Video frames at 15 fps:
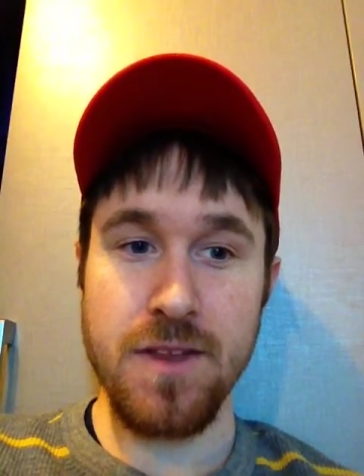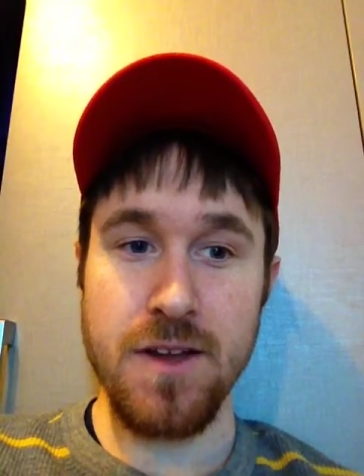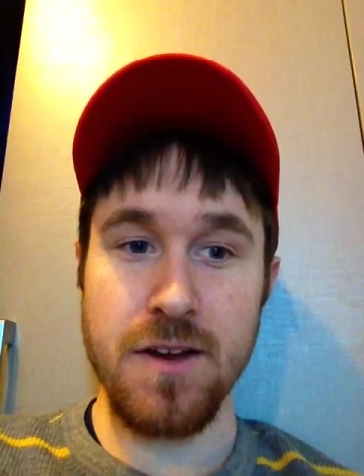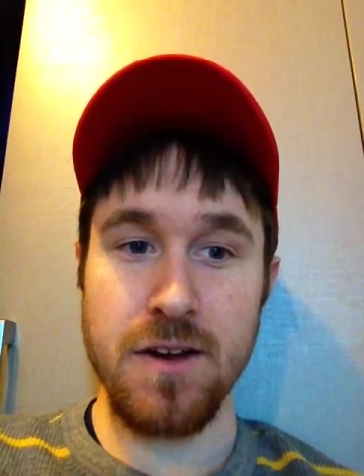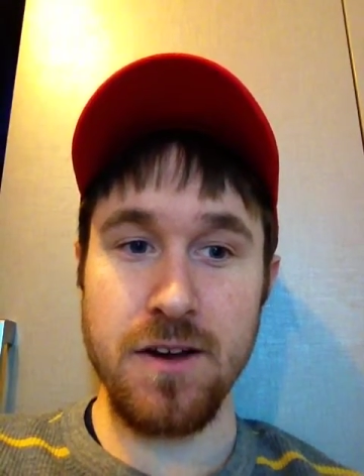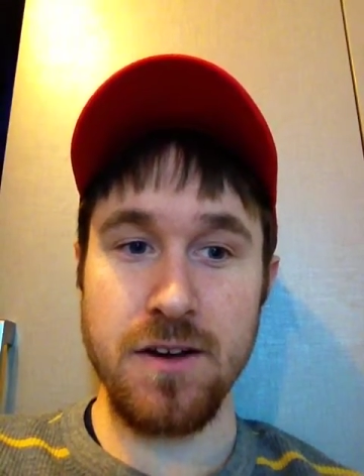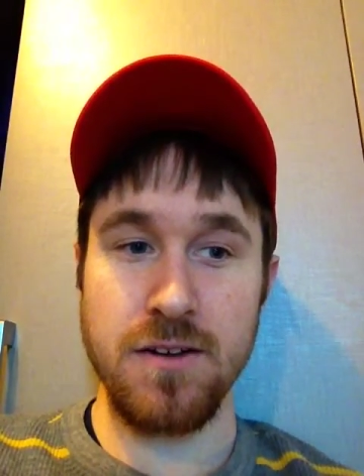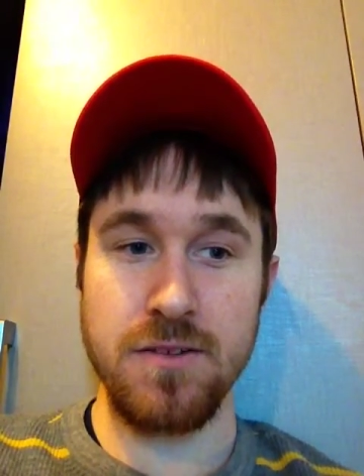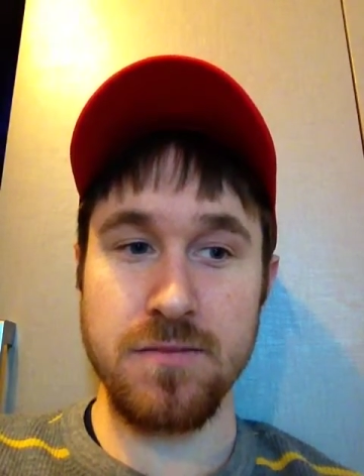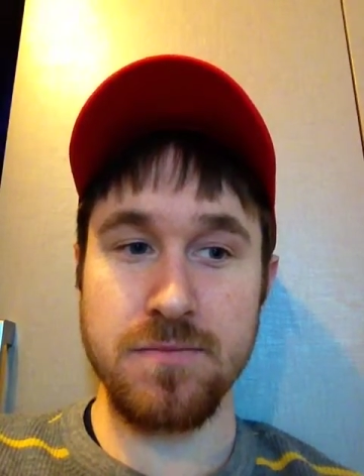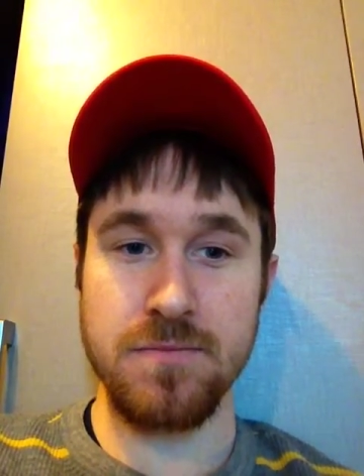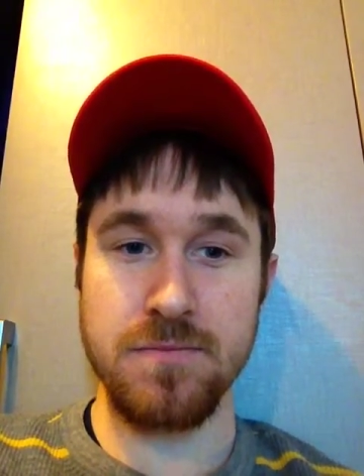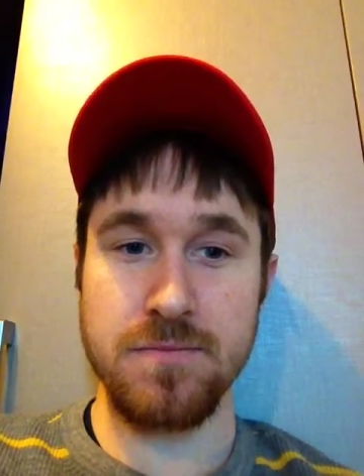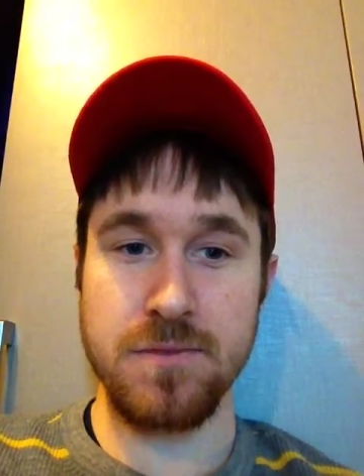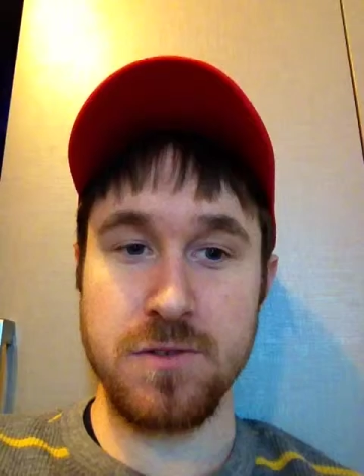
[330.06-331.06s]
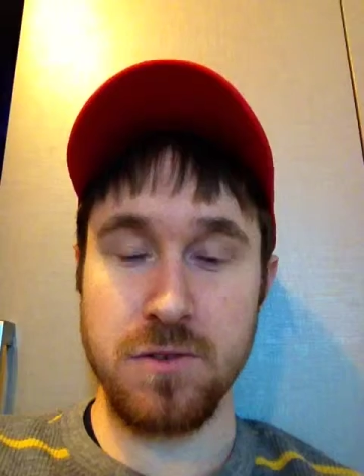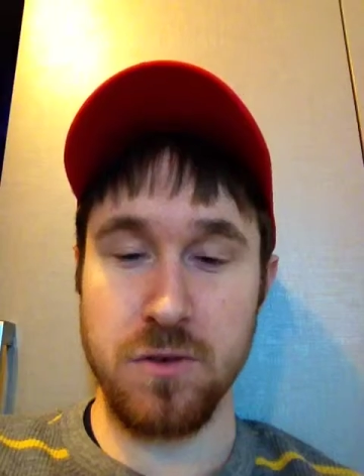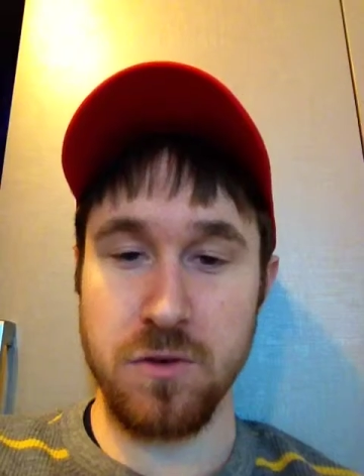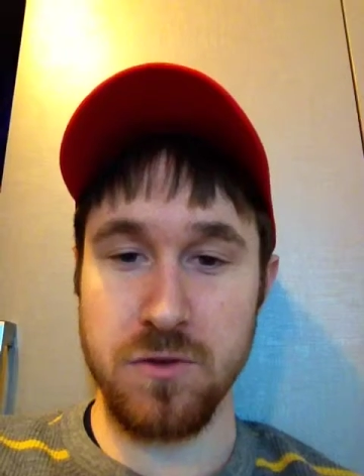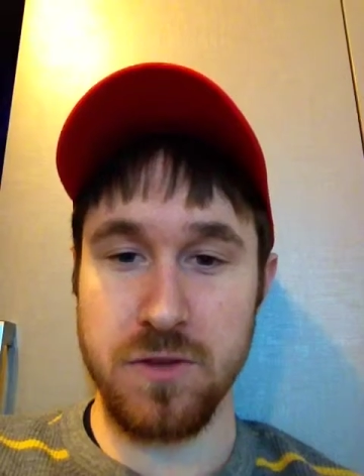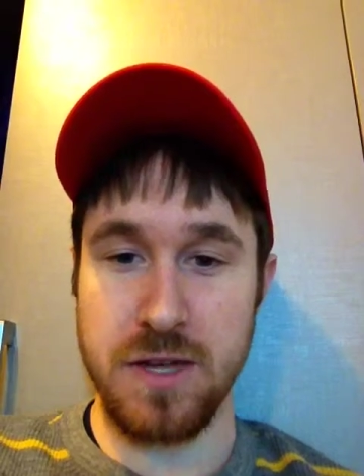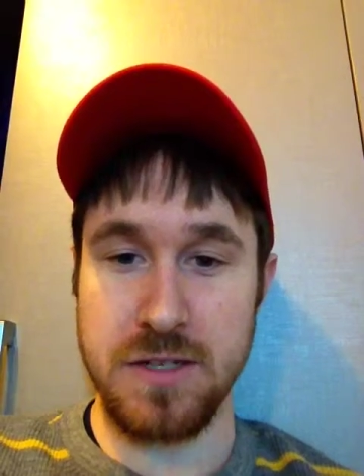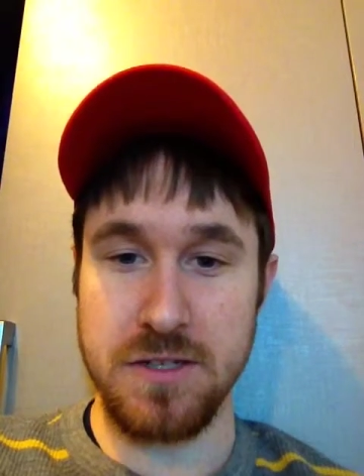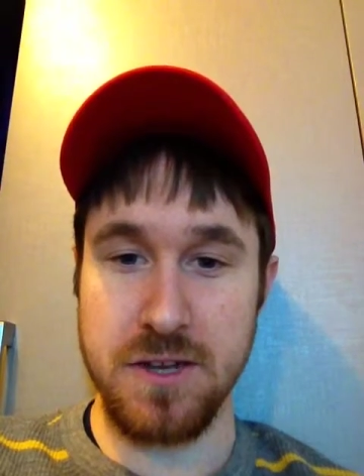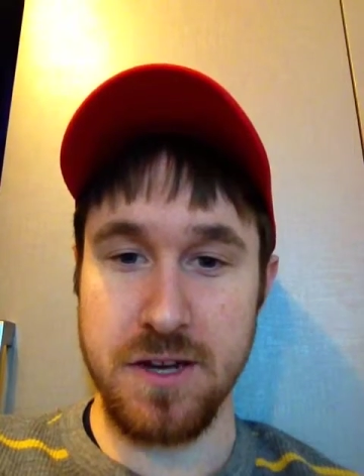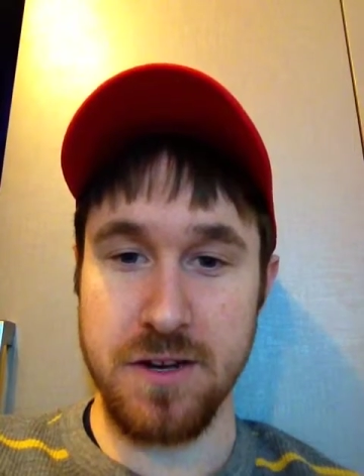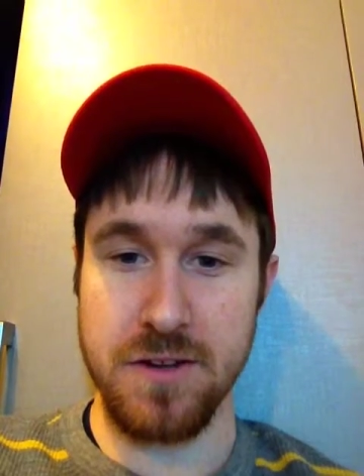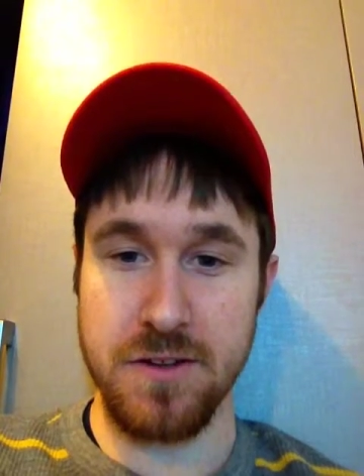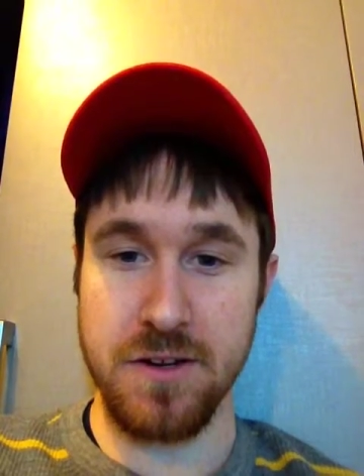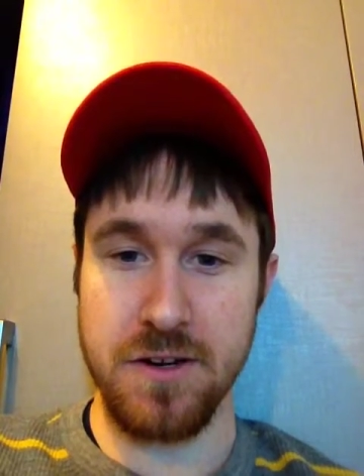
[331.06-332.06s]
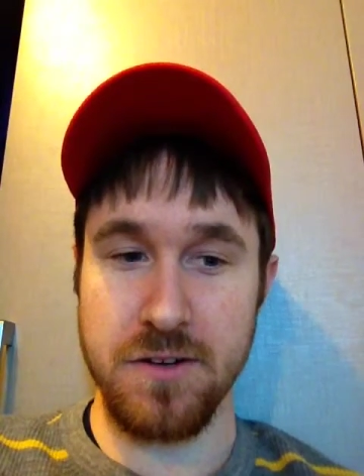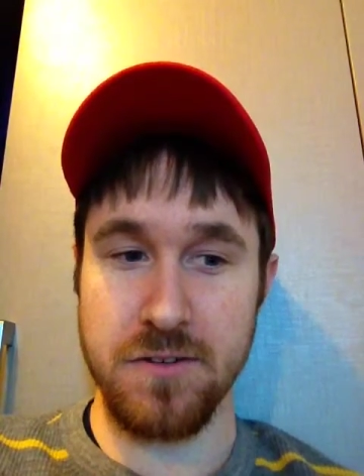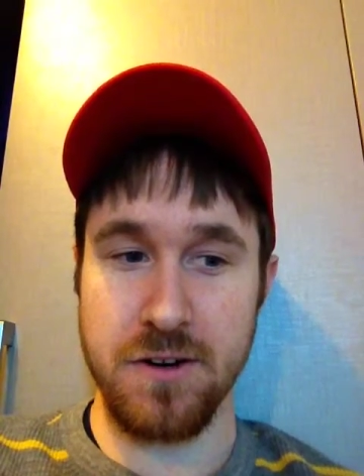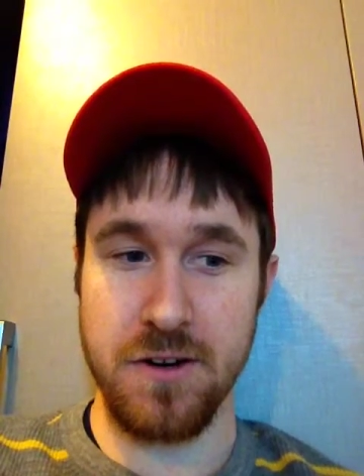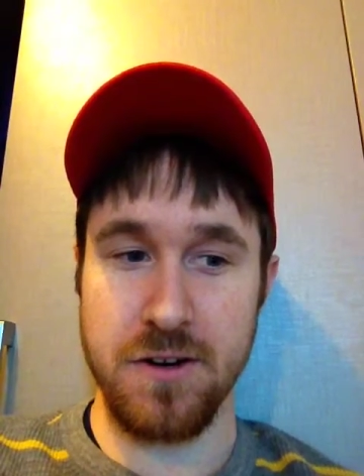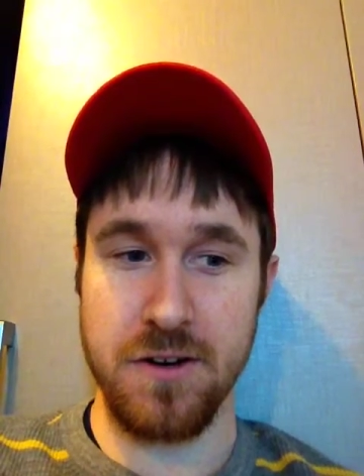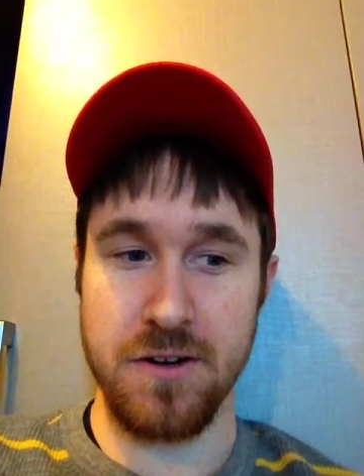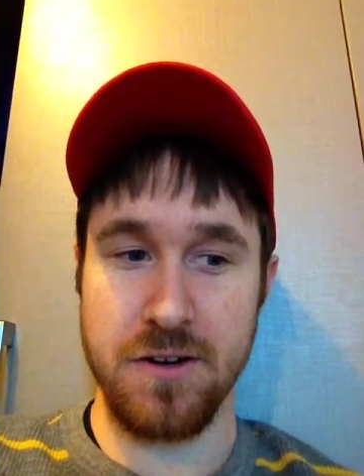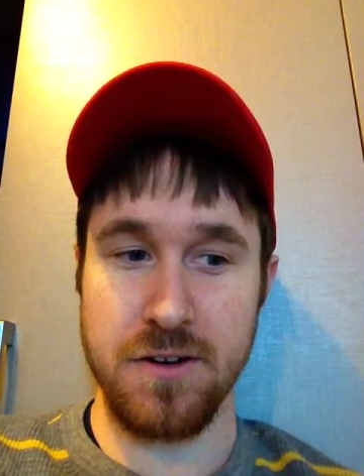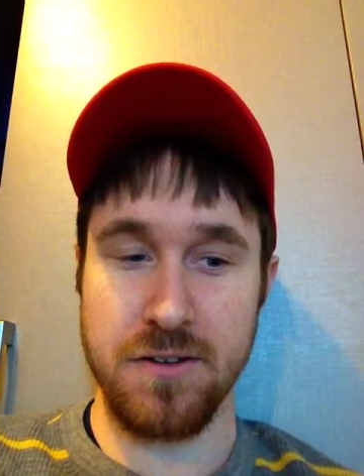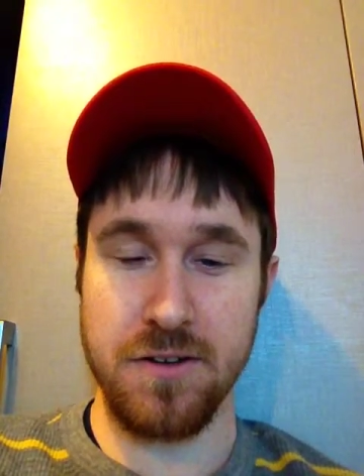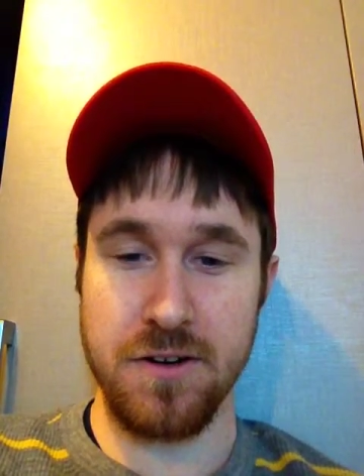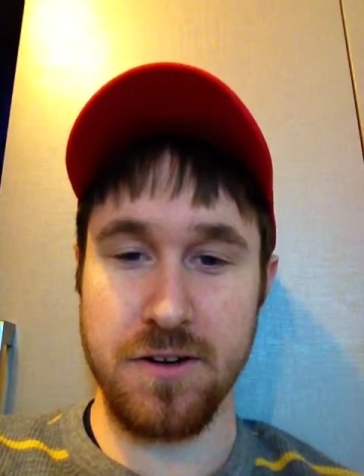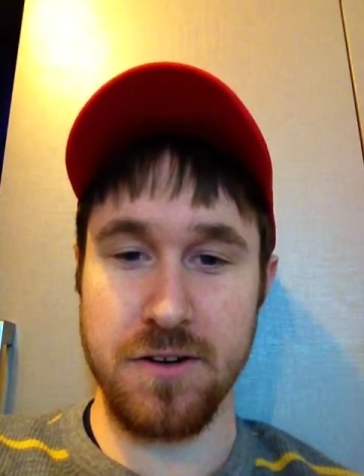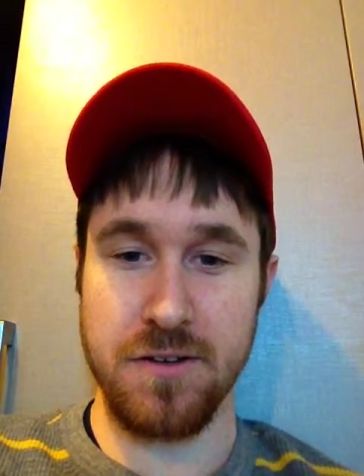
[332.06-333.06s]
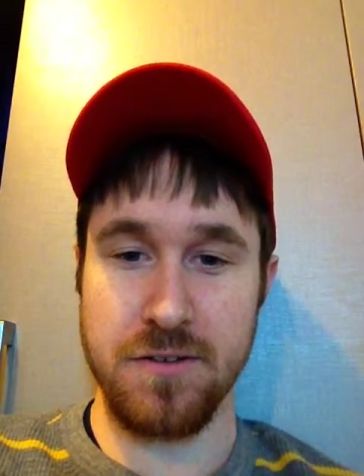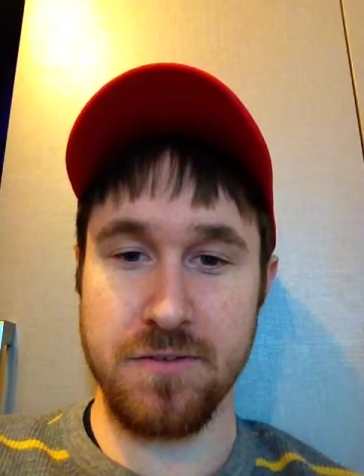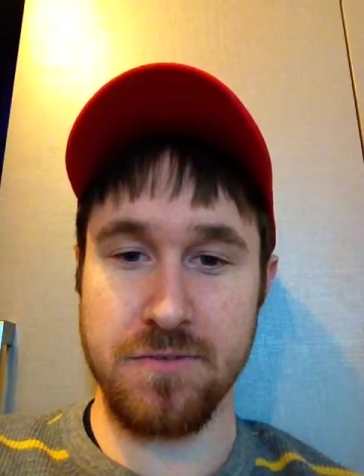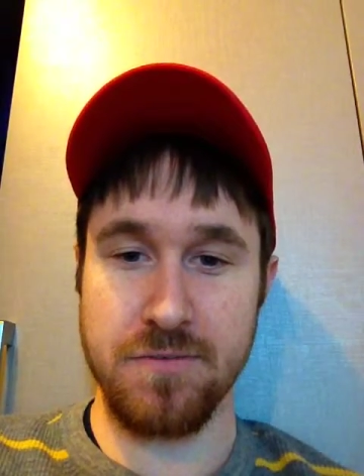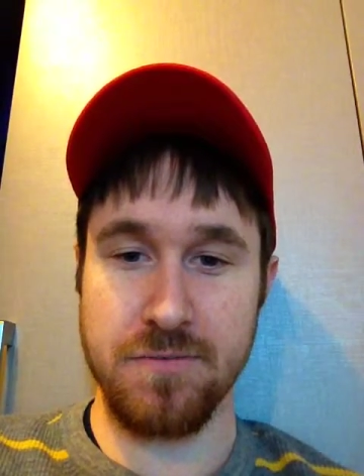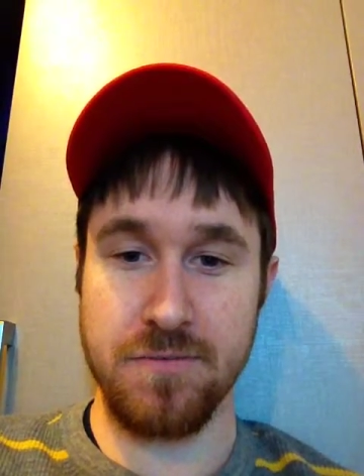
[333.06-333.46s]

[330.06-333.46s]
That's kind of their